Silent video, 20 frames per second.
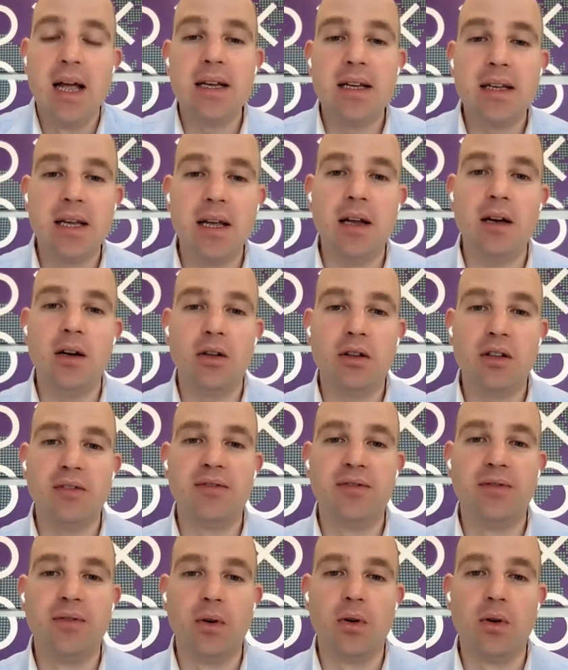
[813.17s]
cannot
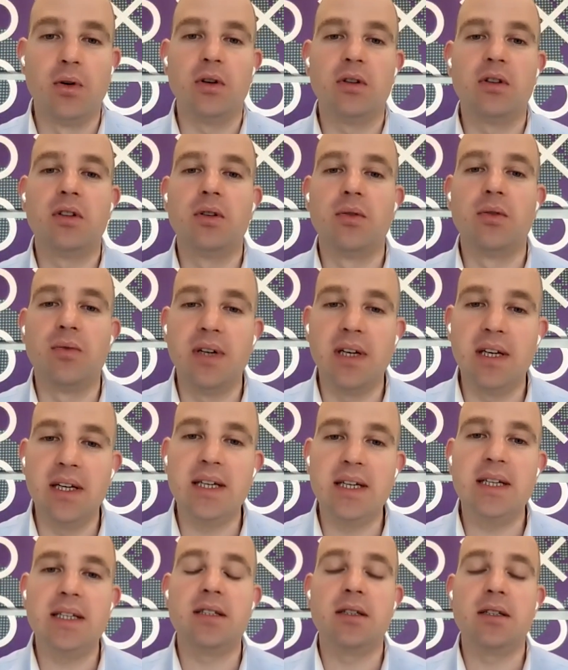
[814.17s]
afford to
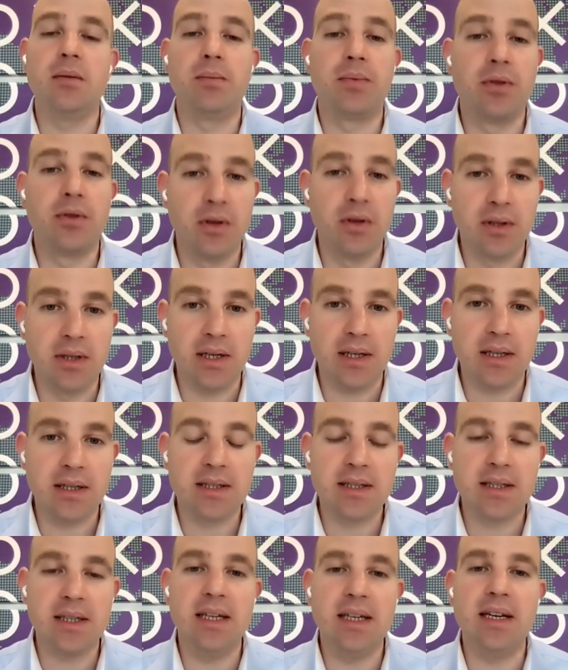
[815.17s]
release
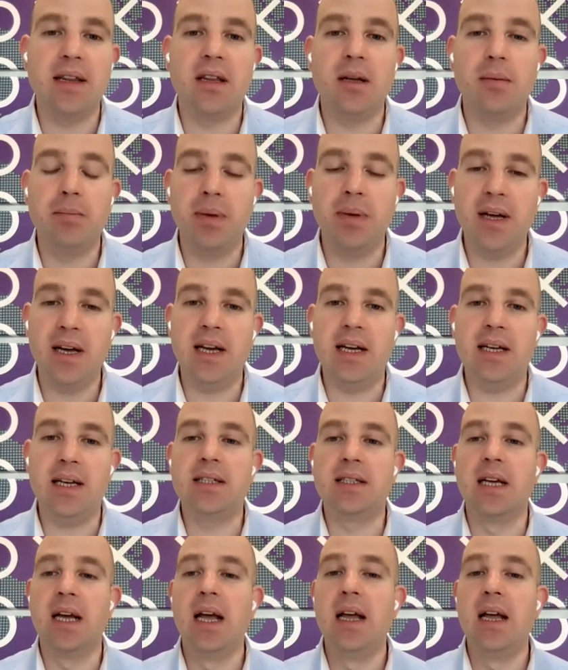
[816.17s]
products in the
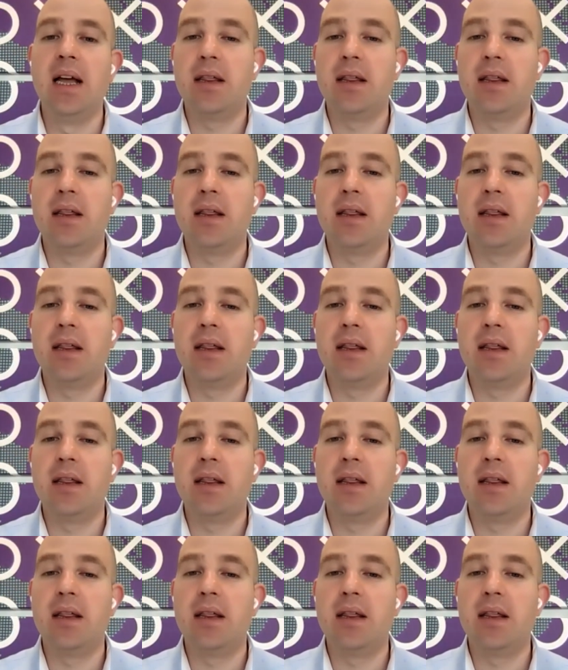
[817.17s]
pace